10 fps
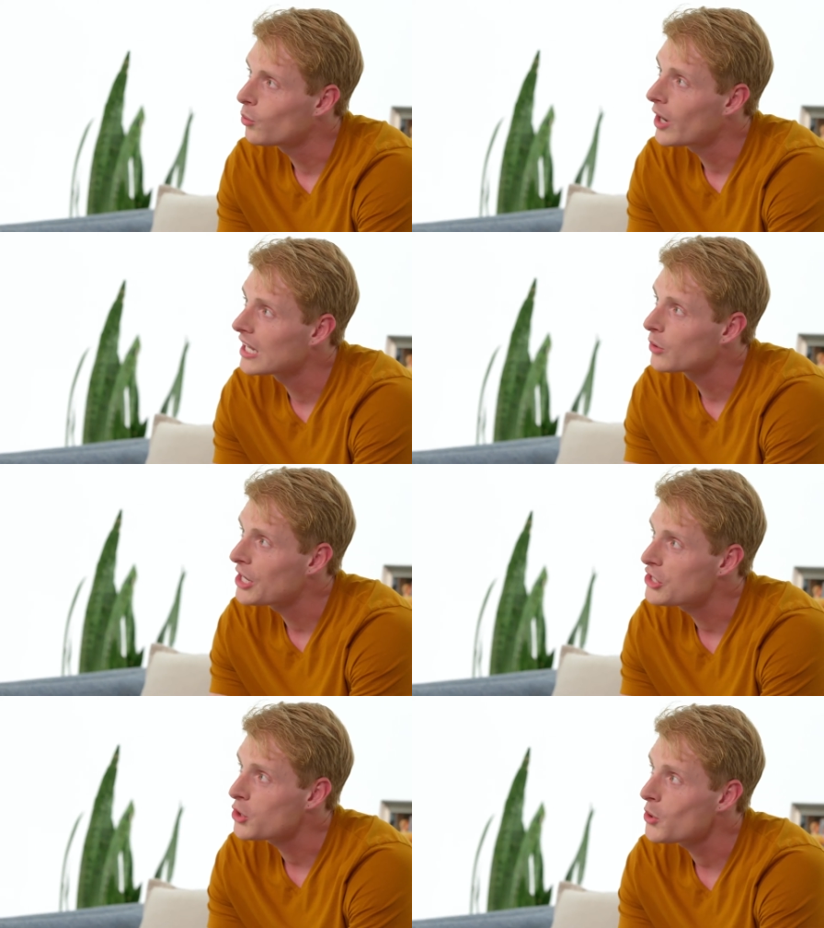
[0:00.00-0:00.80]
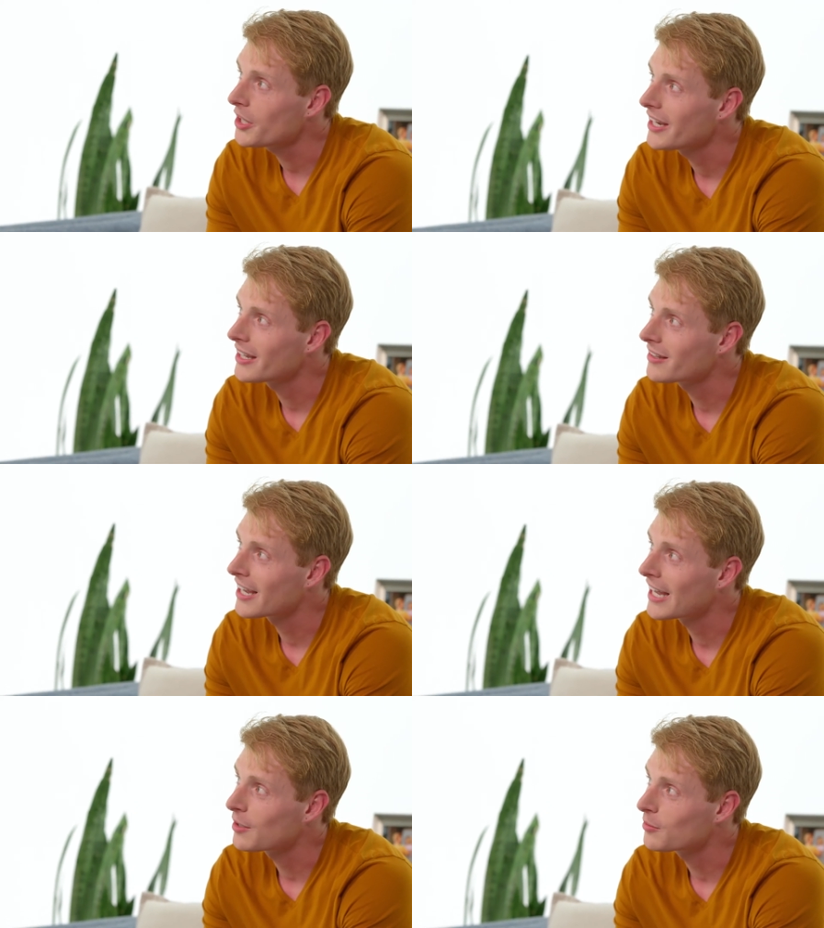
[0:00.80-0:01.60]
Well, we talk
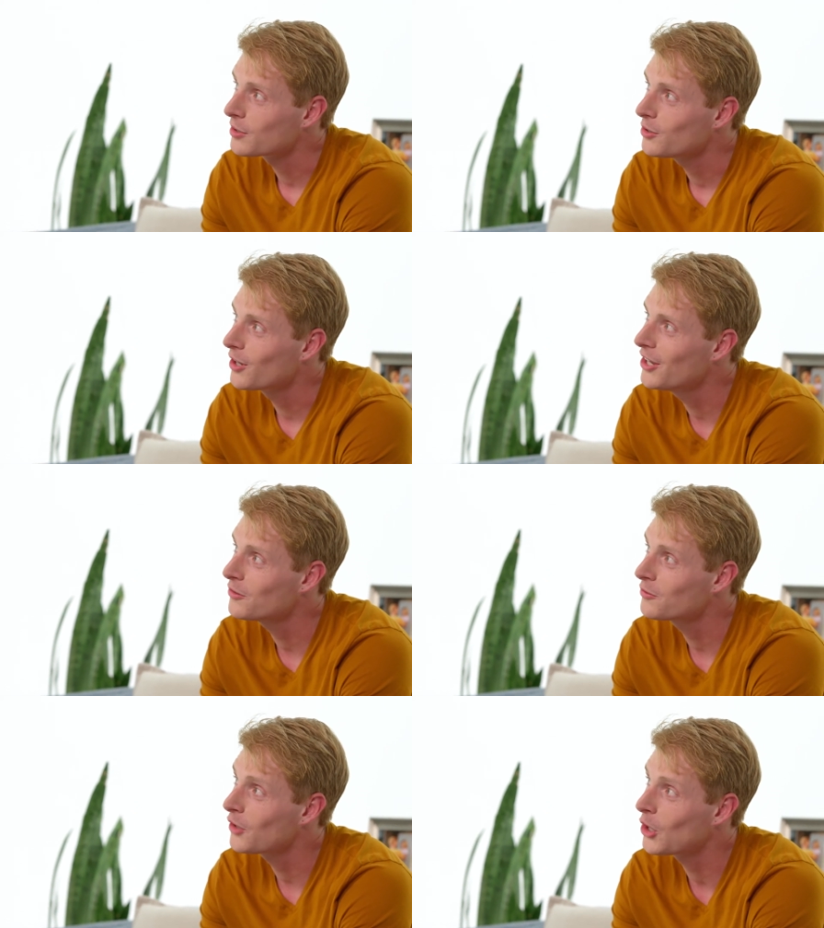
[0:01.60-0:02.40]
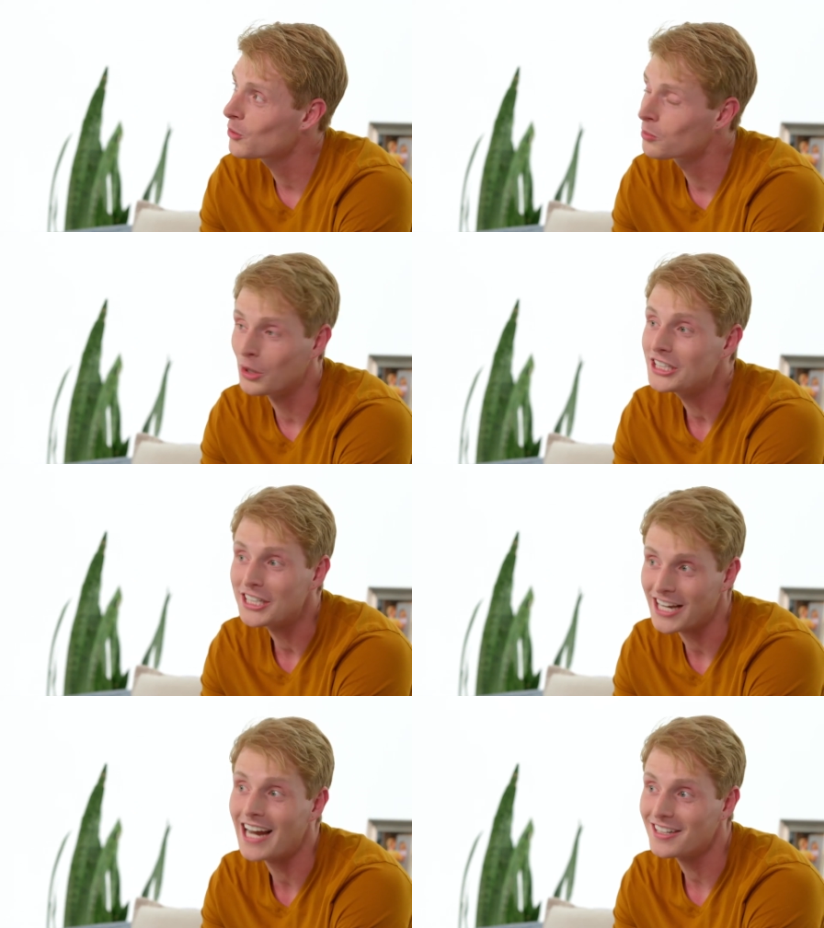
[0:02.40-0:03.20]
in faux
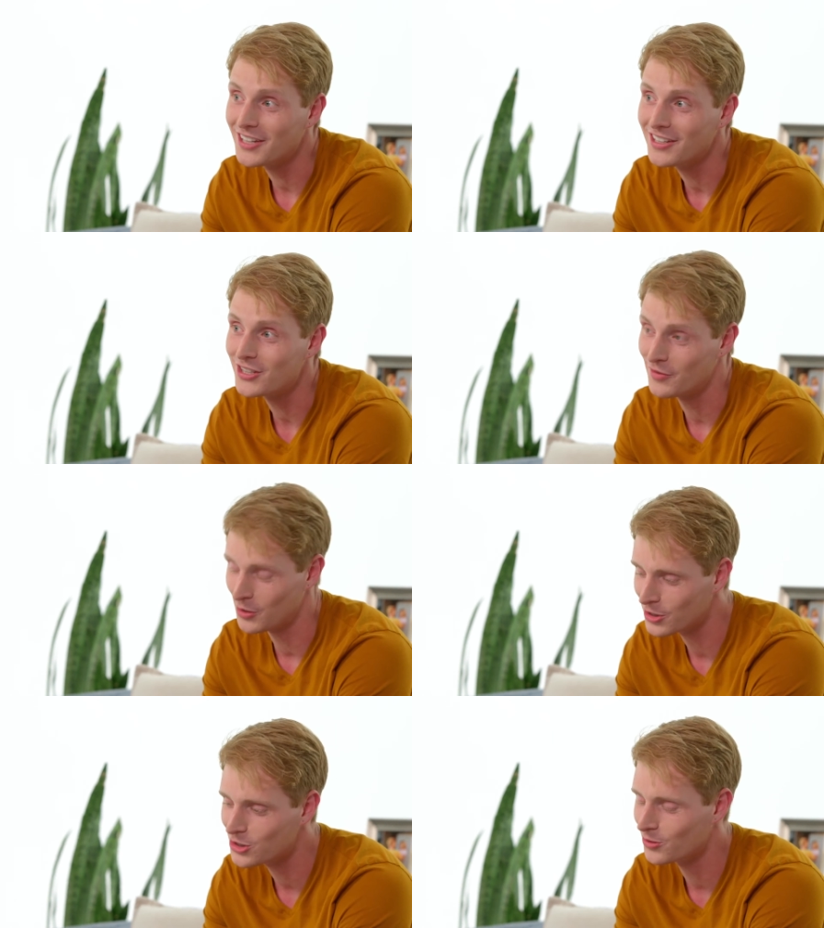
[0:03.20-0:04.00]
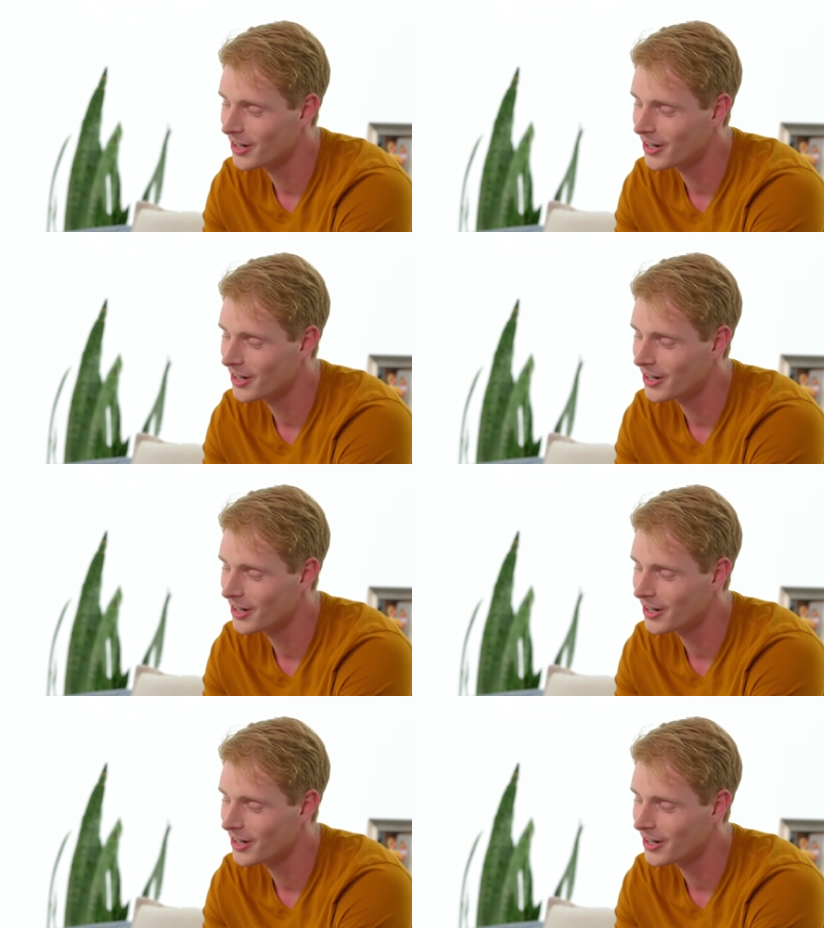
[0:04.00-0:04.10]
British accents every once in a